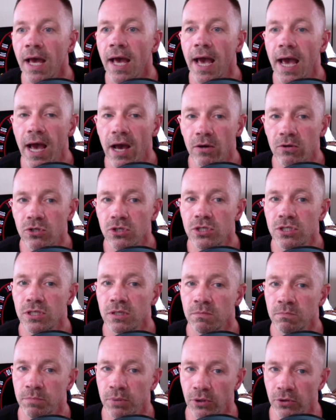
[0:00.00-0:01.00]
houses
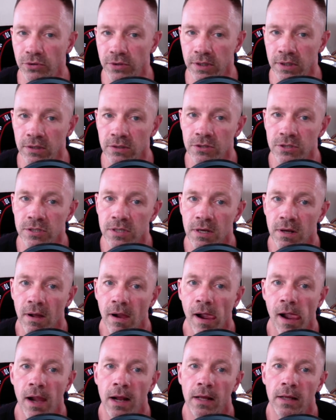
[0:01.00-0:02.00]
and buildings,
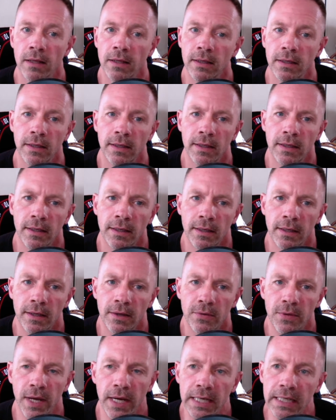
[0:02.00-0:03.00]

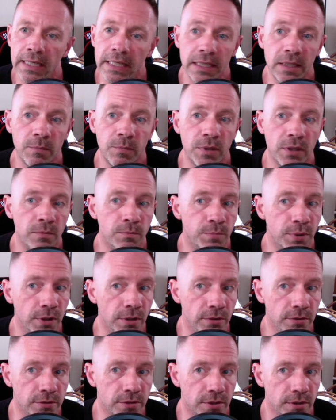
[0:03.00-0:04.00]
they need to be
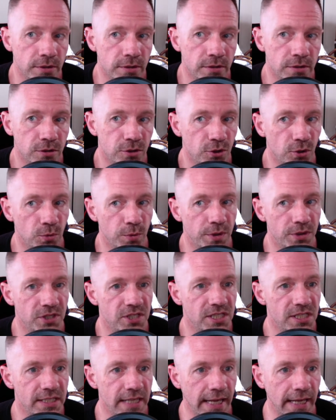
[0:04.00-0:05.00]
built to
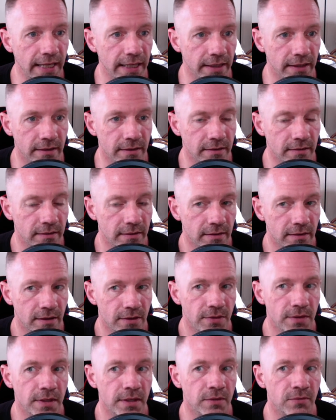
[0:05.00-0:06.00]
withstand
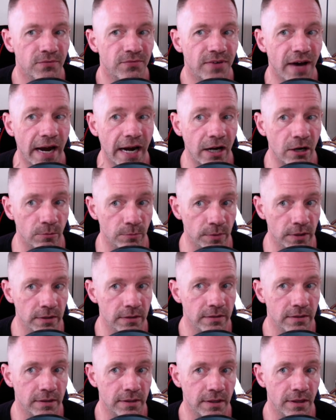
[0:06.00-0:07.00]
the
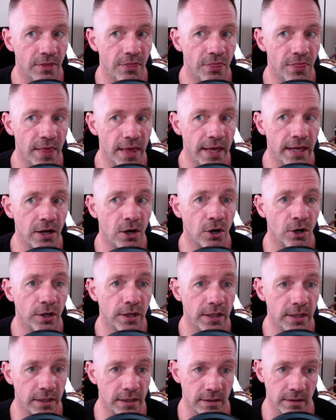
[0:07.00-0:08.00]
environment they are
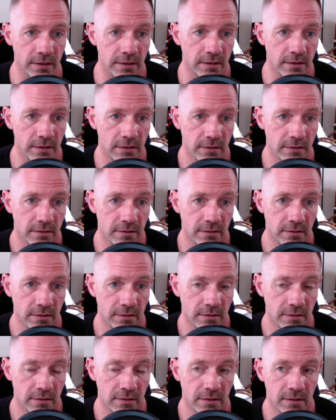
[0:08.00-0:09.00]
in.
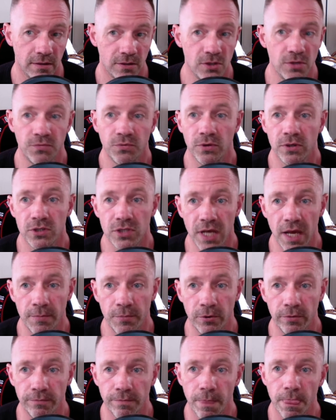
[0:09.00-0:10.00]
So, for
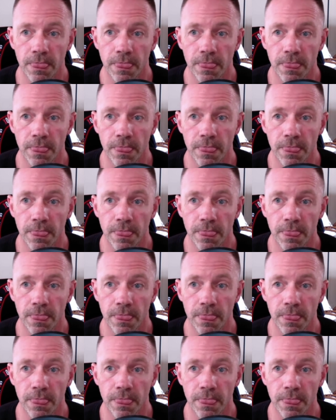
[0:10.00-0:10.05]
example,